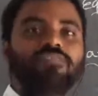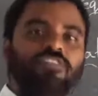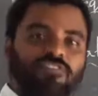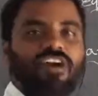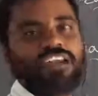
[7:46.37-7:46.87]

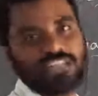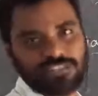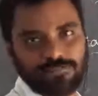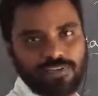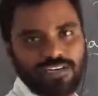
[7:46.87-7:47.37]
final
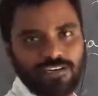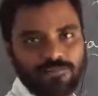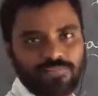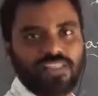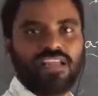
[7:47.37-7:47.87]
speed.
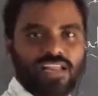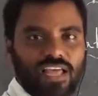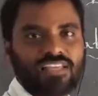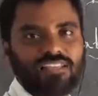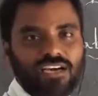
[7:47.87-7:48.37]

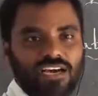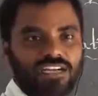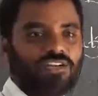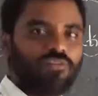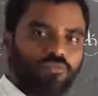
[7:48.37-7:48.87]
Like
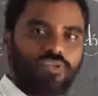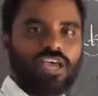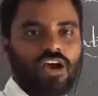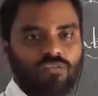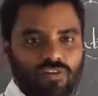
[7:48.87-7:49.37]
that, we
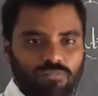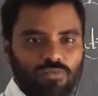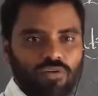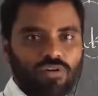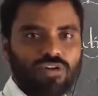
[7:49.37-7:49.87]
have one
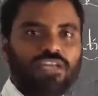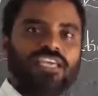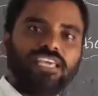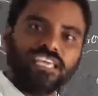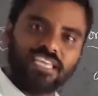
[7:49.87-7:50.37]

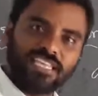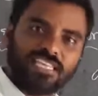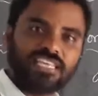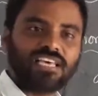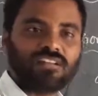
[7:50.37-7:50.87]
more,
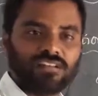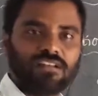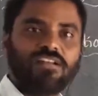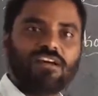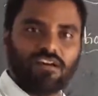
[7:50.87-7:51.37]
initial
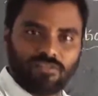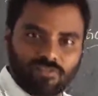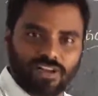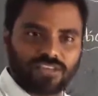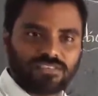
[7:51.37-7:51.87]

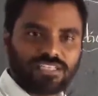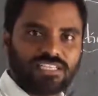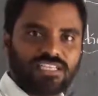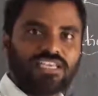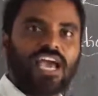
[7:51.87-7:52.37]

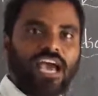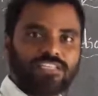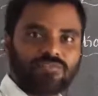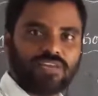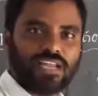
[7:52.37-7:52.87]
velocity
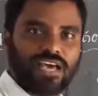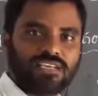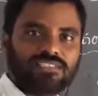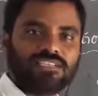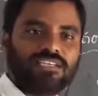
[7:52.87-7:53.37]
as well
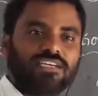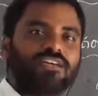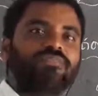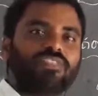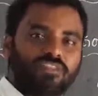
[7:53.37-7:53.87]

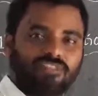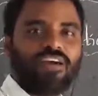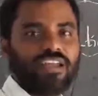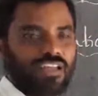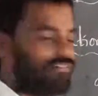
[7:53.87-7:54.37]
as
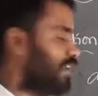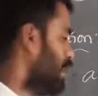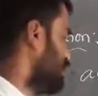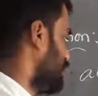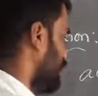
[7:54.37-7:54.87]
final
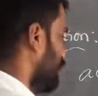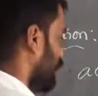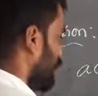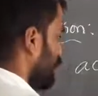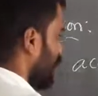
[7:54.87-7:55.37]
velocity. For
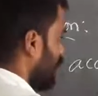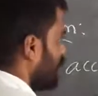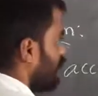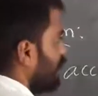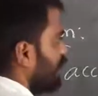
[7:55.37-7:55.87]

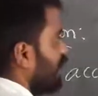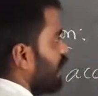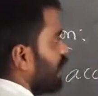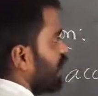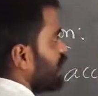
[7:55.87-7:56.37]
that,
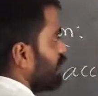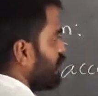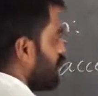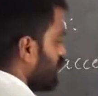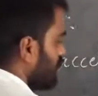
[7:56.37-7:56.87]
here
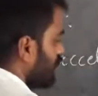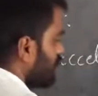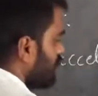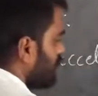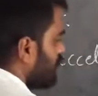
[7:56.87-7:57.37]

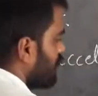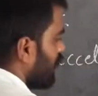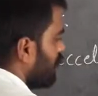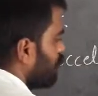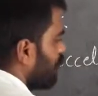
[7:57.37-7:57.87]

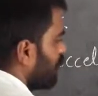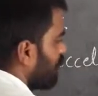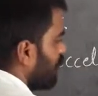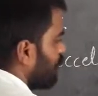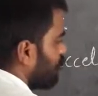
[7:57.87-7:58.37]
change of
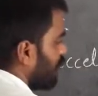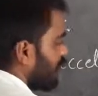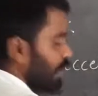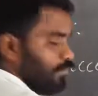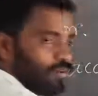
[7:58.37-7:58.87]
that we can
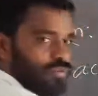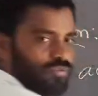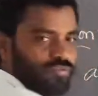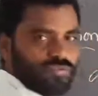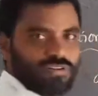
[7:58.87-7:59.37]
able
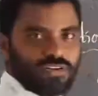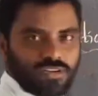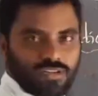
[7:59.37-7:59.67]
to